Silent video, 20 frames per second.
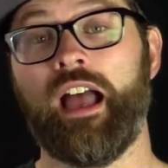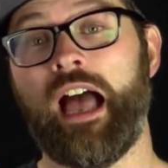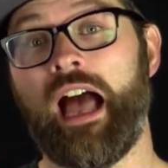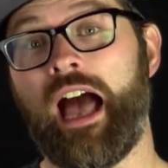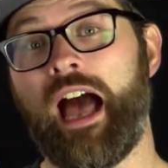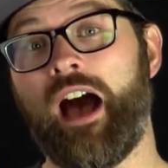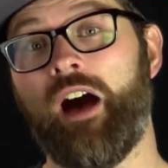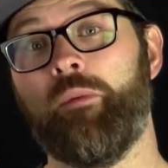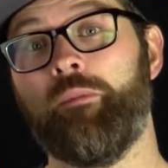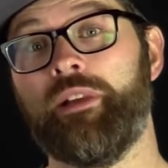
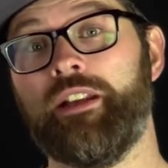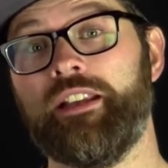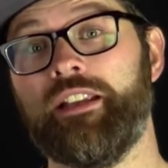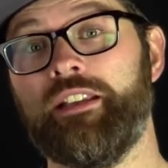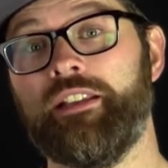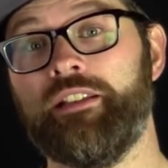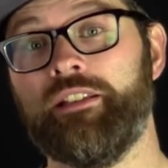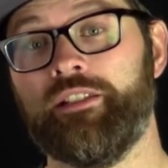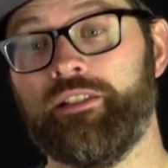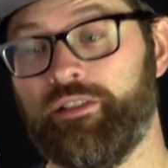how
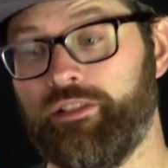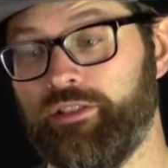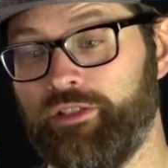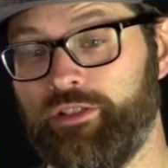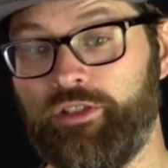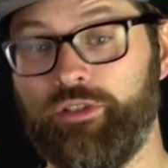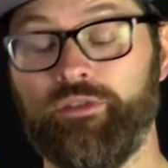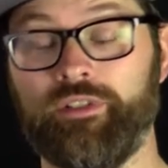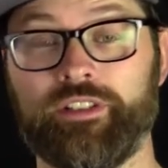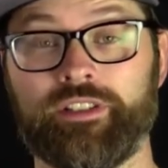many
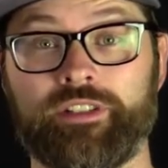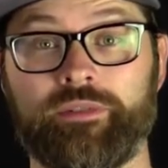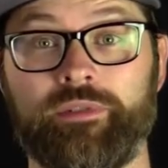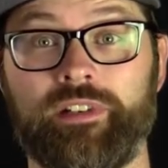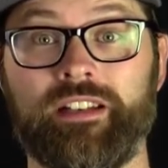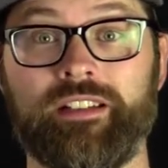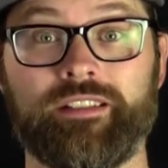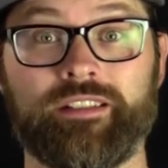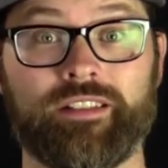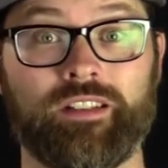units do we
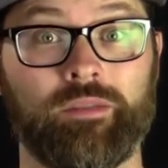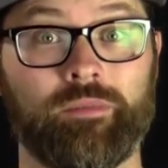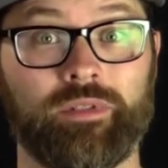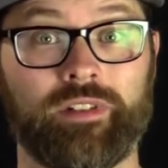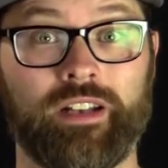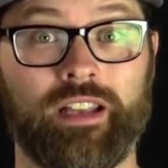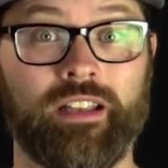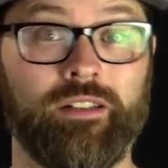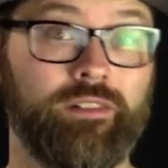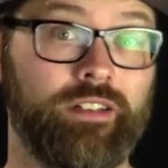need to sell
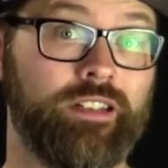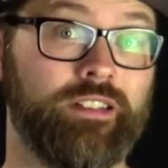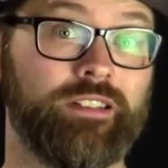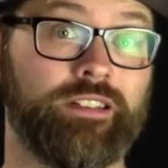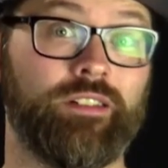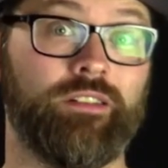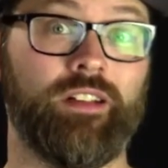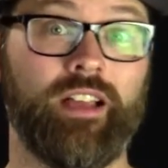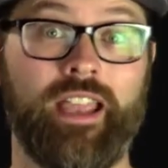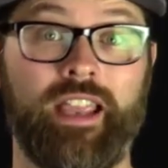per day? We need to
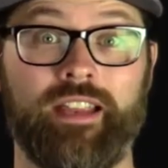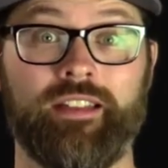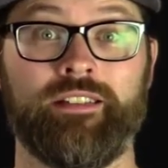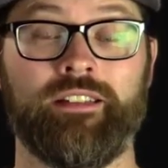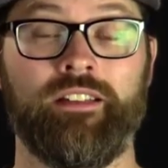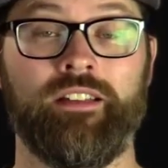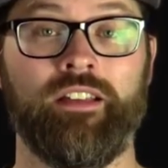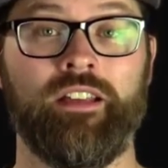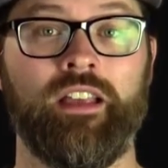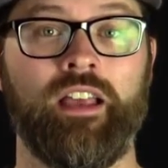sell 8.